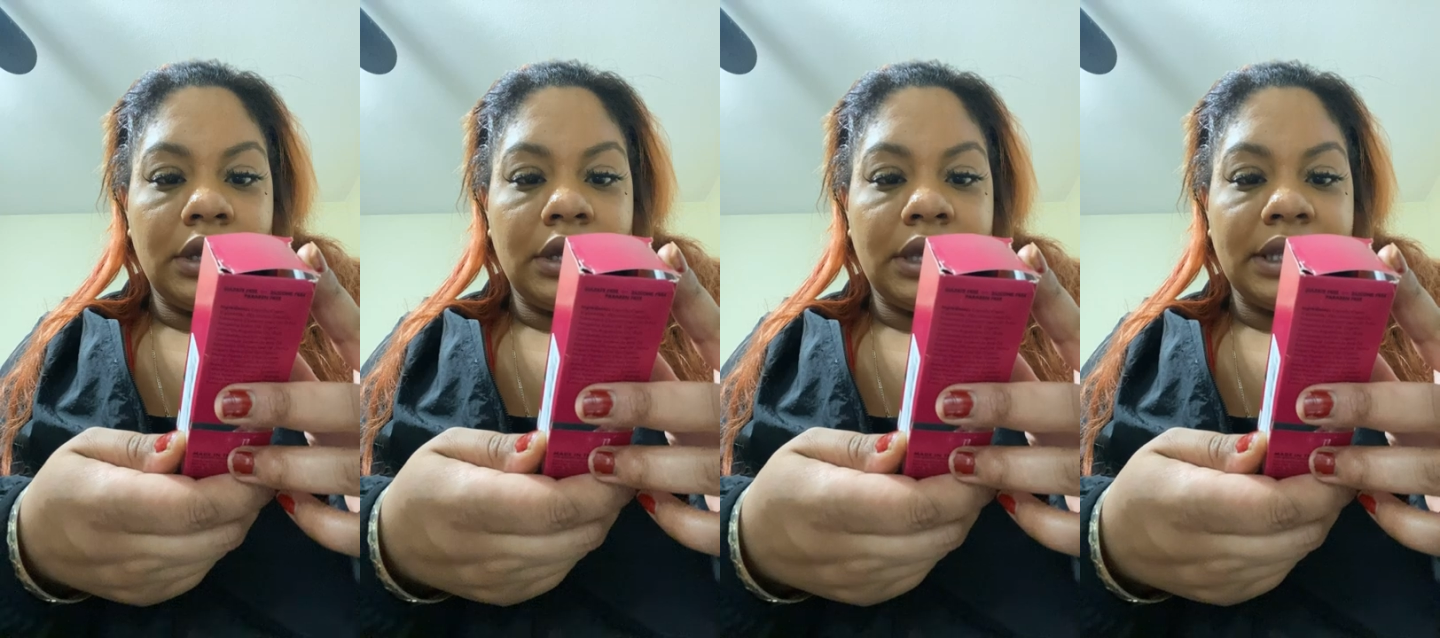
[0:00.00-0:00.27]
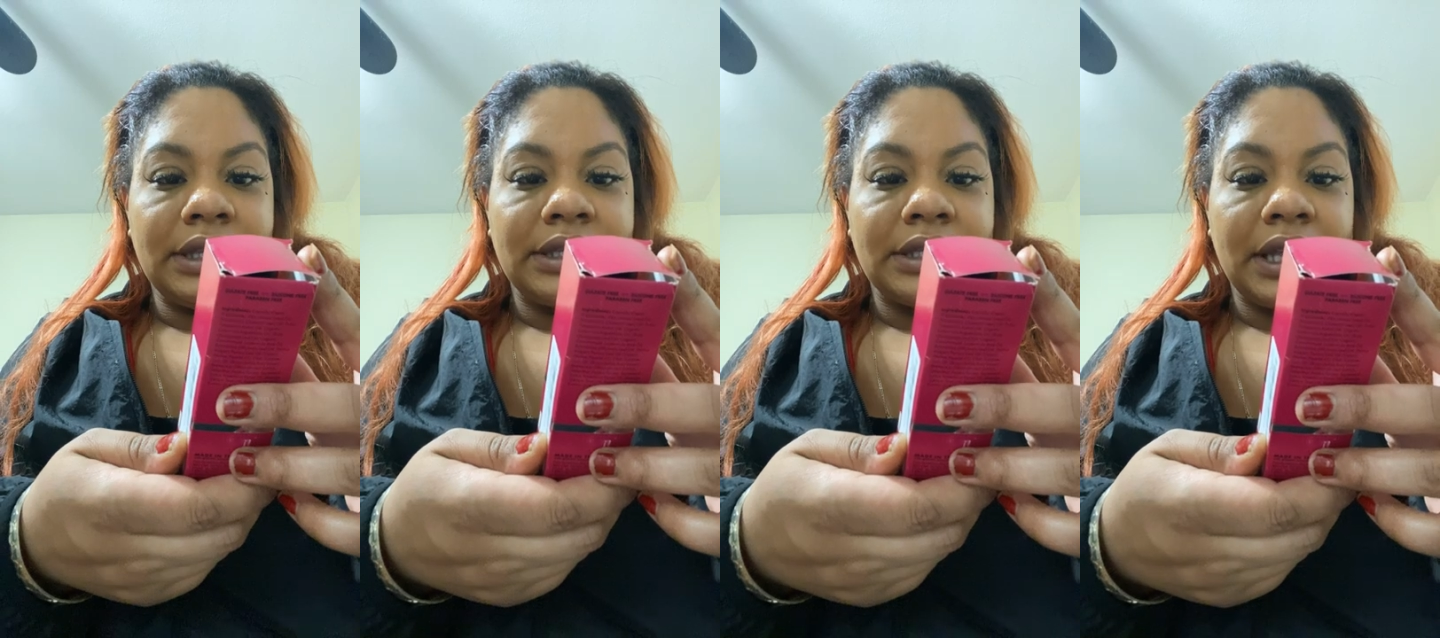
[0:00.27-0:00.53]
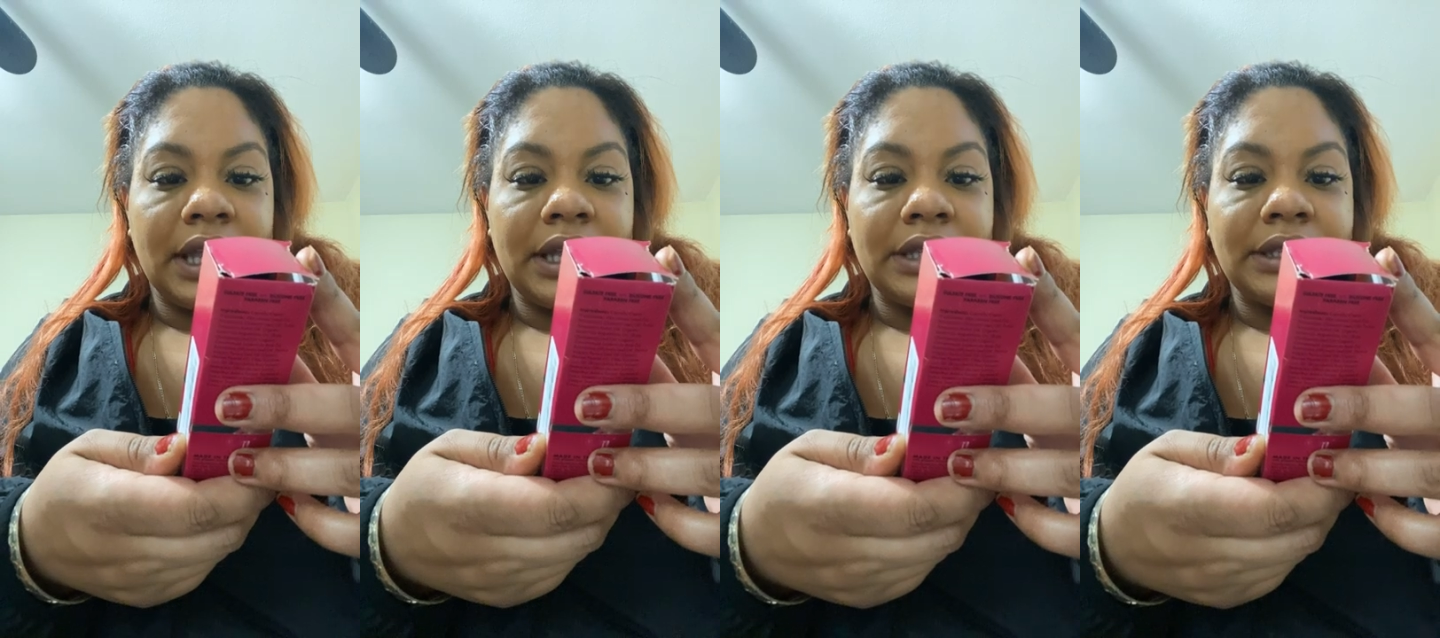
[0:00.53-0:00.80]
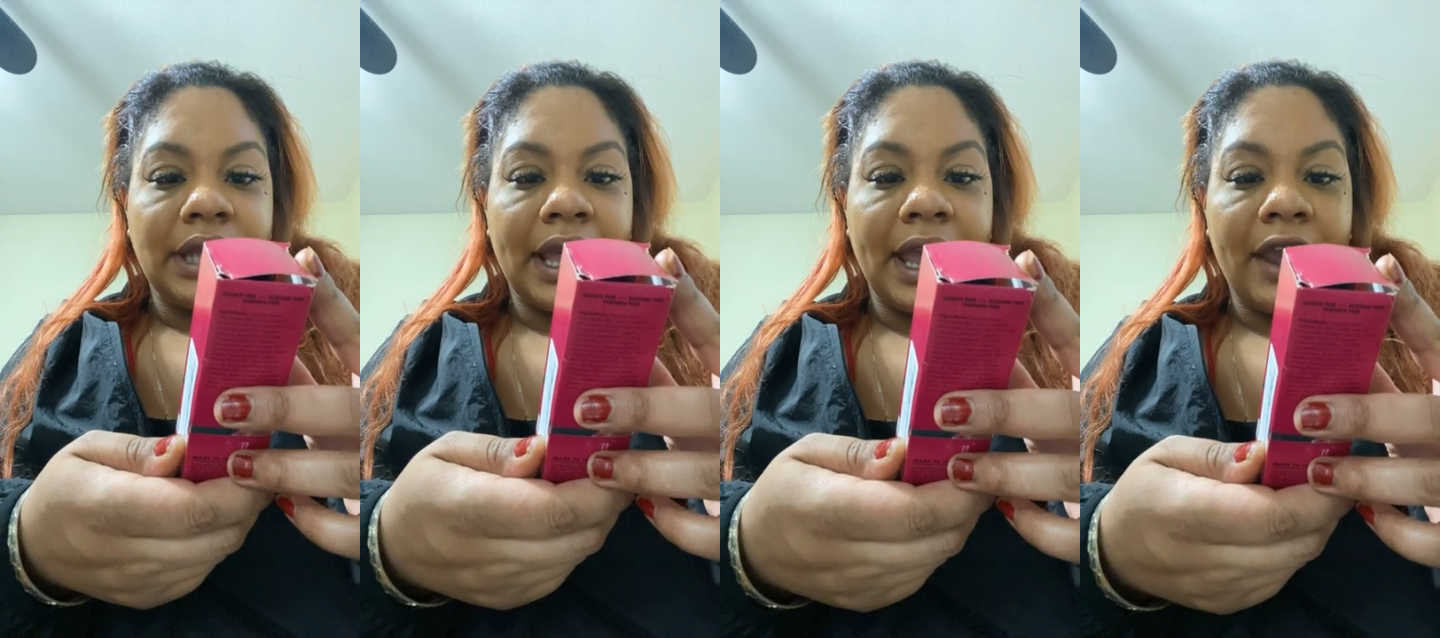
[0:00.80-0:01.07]
It
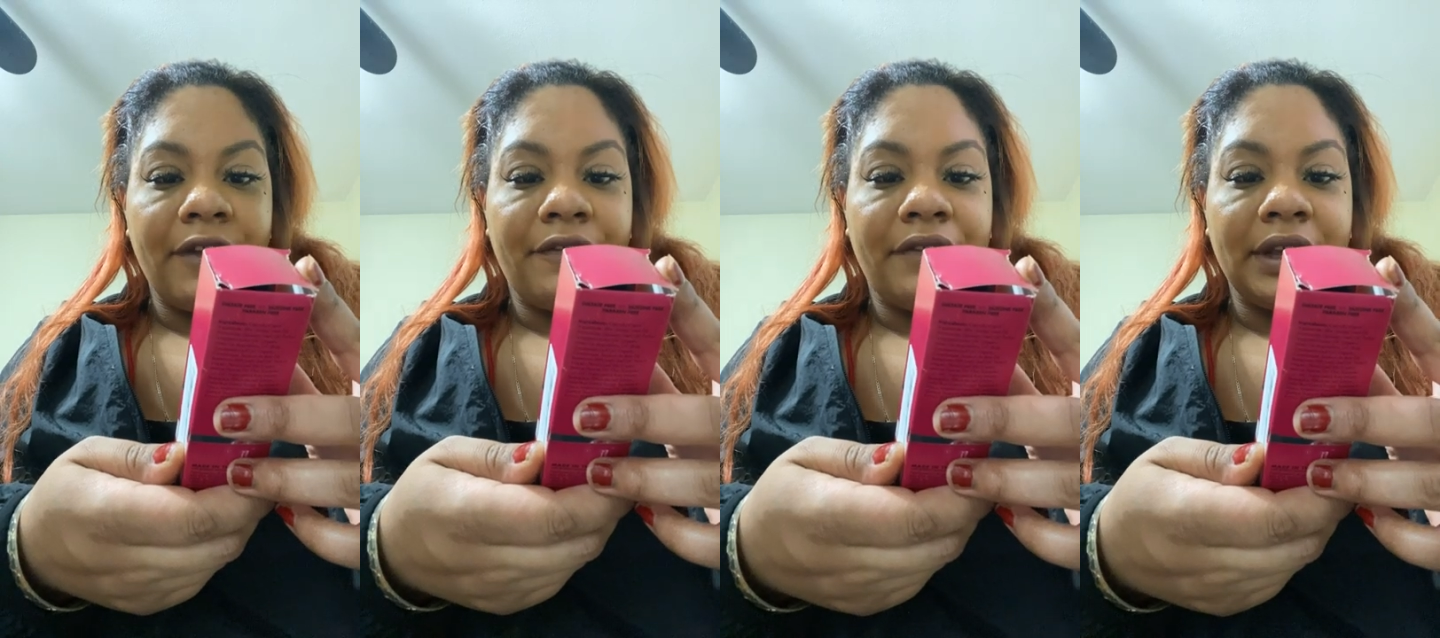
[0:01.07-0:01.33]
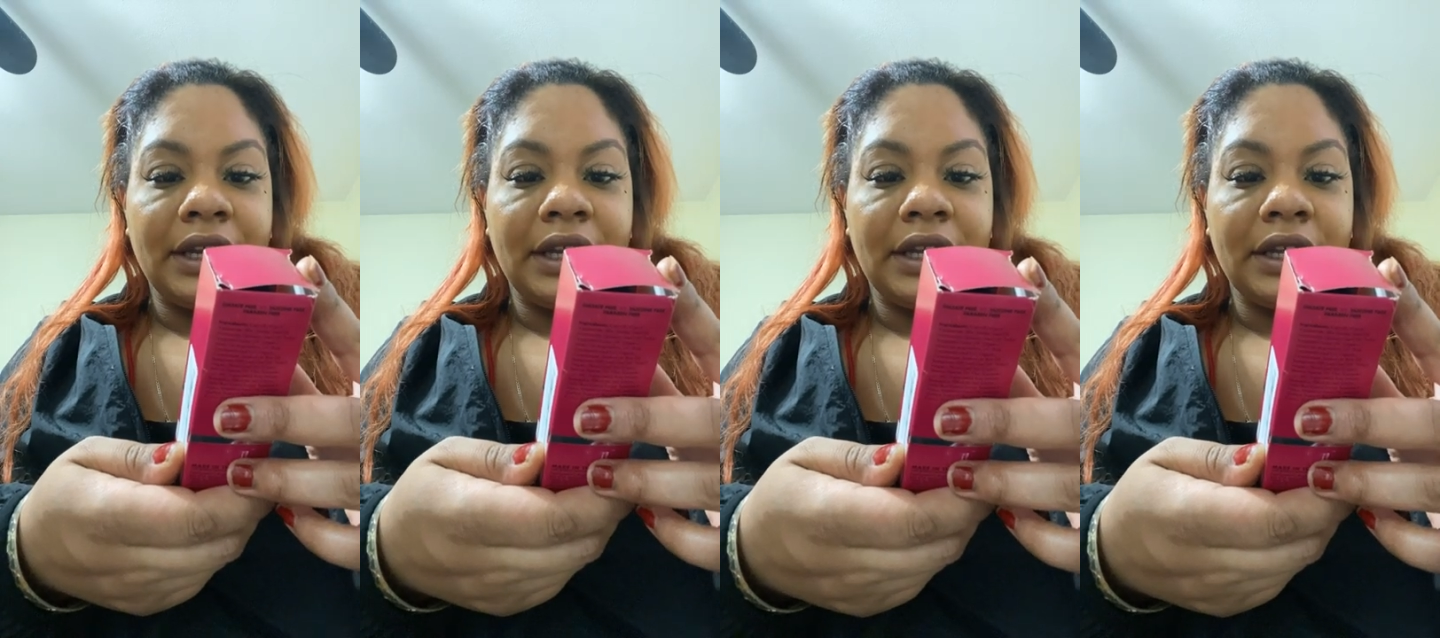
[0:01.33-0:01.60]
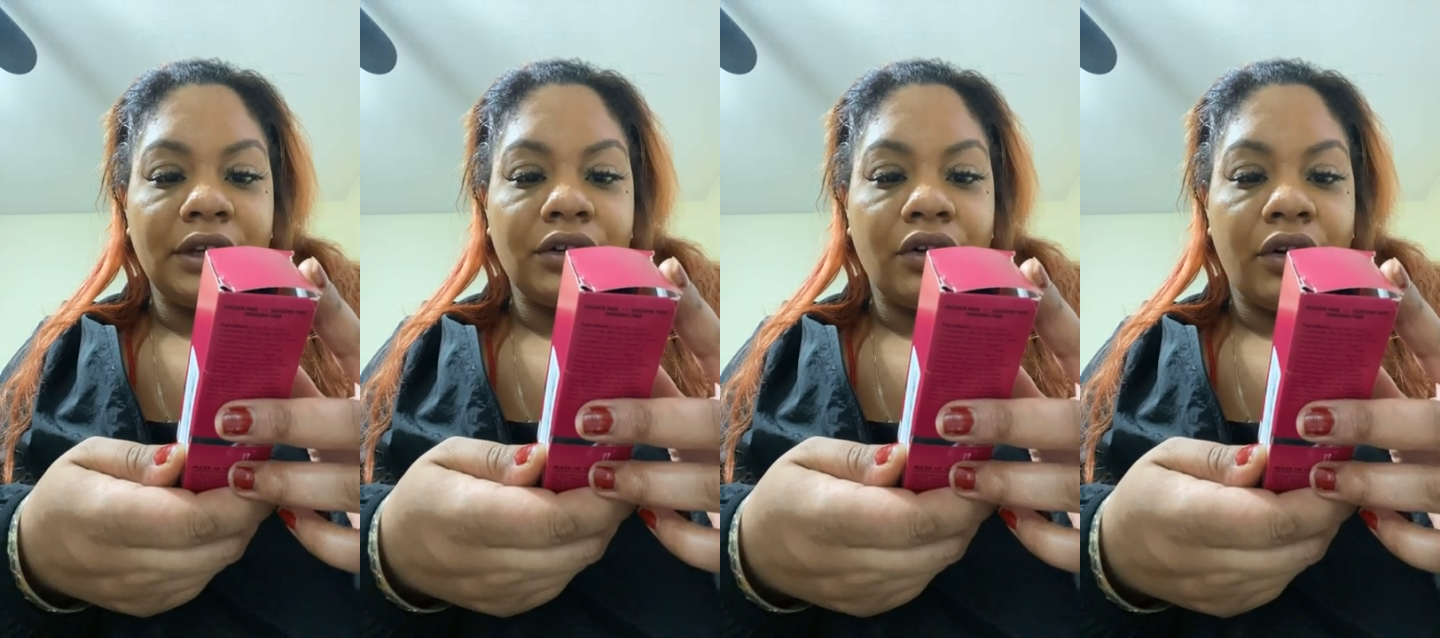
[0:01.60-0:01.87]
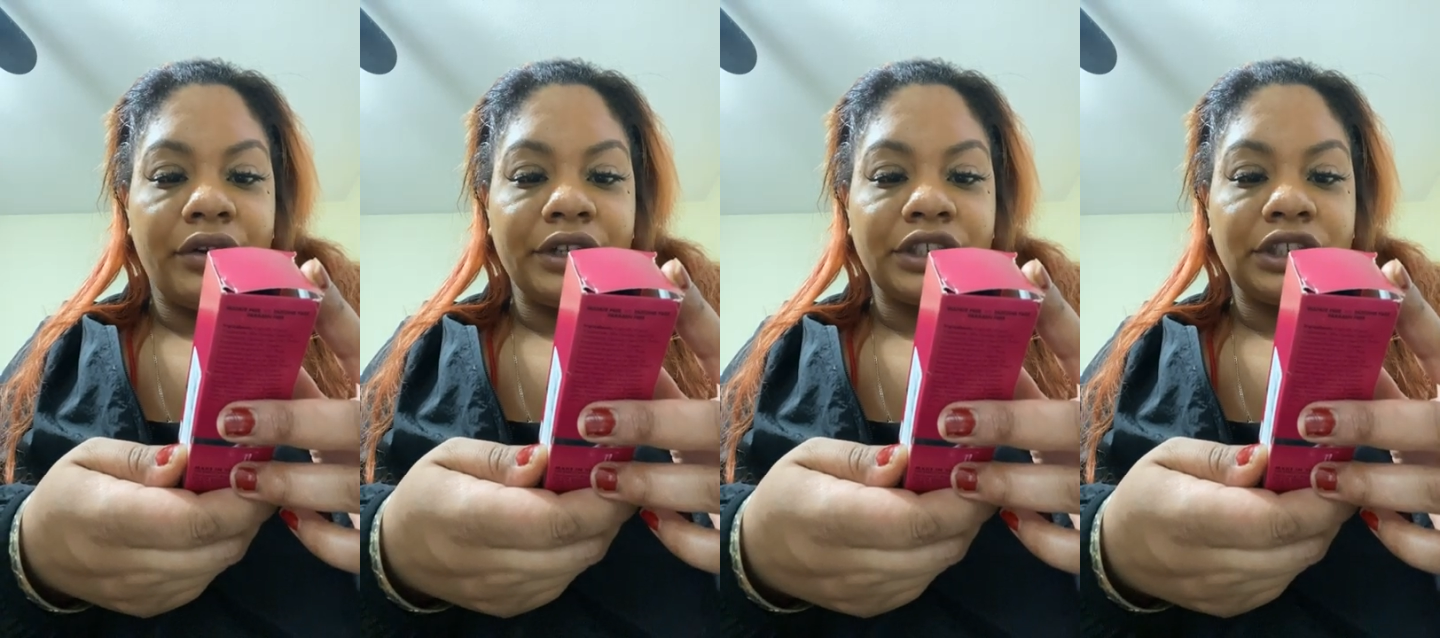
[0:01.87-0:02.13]
says, Hairfinity
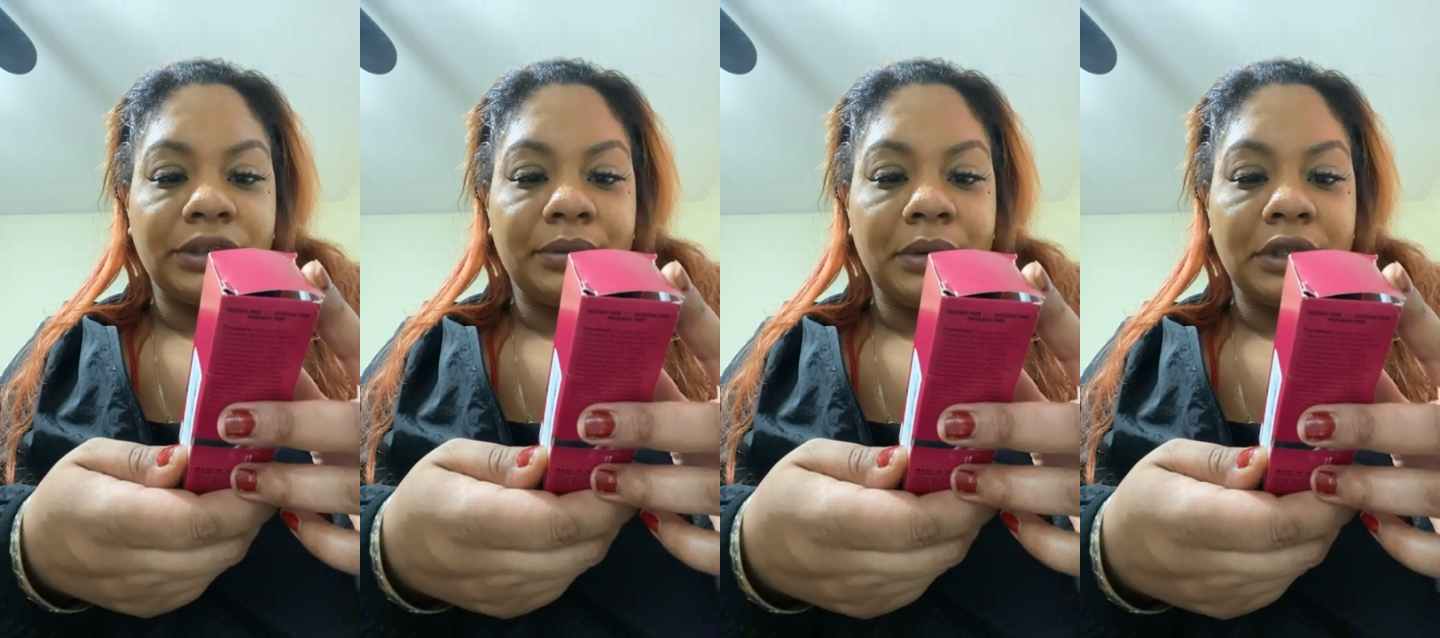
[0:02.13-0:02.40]
Nourishing